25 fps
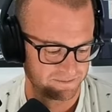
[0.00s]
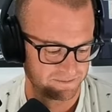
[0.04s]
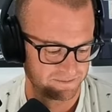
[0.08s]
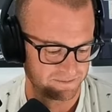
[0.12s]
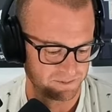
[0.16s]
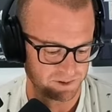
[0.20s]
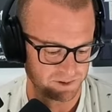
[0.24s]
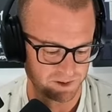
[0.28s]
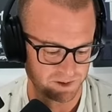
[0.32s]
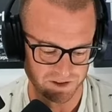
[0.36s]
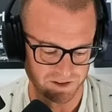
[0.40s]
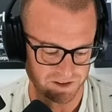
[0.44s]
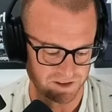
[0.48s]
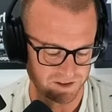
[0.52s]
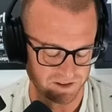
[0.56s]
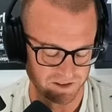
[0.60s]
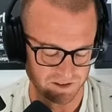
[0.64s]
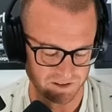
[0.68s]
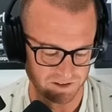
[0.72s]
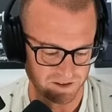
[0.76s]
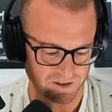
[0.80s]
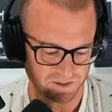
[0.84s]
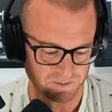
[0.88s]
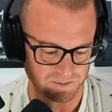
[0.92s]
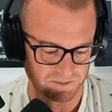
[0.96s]
was just the,
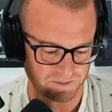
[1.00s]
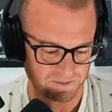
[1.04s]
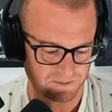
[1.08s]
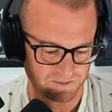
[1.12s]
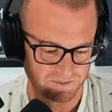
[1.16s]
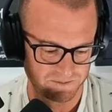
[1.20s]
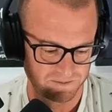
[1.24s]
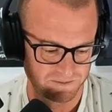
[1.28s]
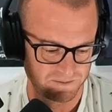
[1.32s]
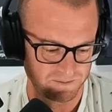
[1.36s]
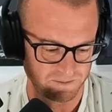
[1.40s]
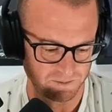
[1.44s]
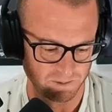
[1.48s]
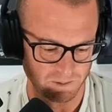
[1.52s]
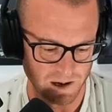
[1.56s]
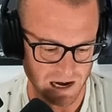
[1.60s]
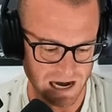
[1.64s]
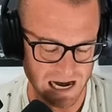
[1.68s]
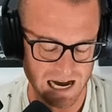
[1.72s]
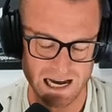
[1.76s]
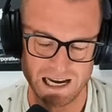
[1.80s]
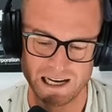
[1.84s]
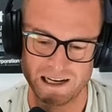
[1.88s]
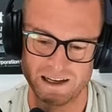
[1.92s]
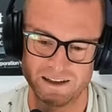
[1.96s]
the
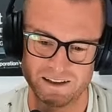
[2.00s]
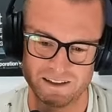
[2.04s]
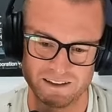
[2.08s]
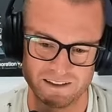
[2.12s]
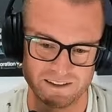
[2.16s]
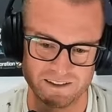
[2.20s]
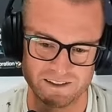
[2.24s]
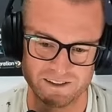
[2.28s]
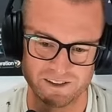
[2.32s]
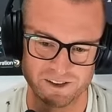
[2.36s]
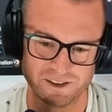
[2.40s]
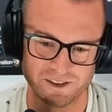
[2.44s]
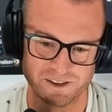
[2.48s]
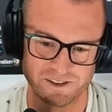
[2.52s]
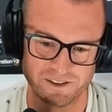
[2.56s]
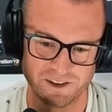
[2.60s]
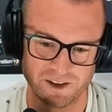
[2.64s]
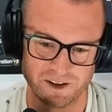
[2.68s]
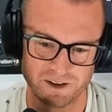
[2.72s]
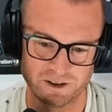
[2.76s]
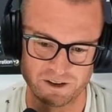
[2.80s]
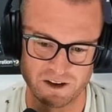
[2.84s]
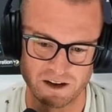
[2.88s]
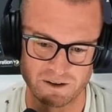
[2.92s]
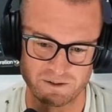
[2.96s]
why they're
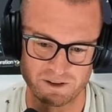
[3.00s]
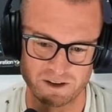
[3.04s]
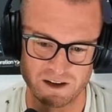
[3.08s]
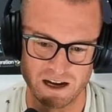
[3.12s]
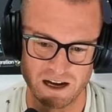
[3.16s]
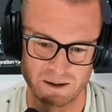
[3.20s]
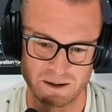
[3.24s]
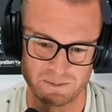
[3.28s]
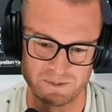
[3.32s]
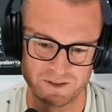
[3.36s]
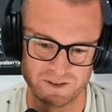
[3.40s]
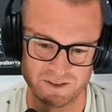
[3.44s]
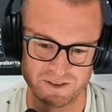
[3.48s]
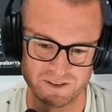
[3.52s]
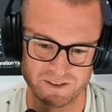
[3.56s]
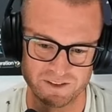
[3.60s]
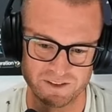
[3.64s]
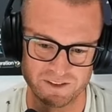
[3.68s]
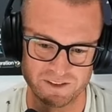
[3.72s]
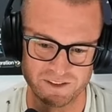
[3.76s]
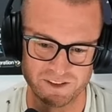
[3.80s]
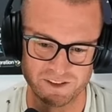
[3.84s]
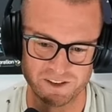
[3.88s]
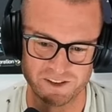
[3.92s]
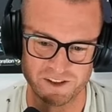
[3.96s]
undercover cops
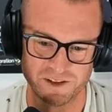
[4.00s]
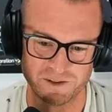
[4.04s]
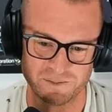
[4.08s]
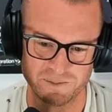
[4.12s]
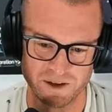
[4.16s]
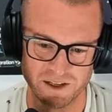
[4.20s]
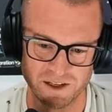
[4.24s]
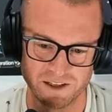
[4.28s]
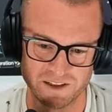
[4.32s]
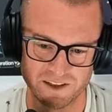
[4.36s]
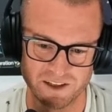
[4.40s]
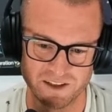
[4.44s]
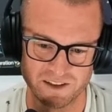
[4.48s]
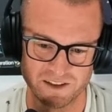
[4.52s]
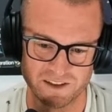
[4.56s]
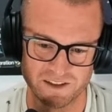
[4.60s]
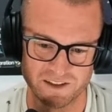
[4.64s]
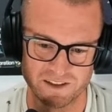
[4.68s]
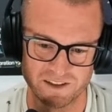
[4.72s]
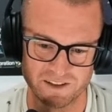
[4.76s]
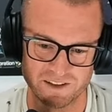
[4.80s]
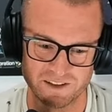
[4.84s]
just didn't make sense.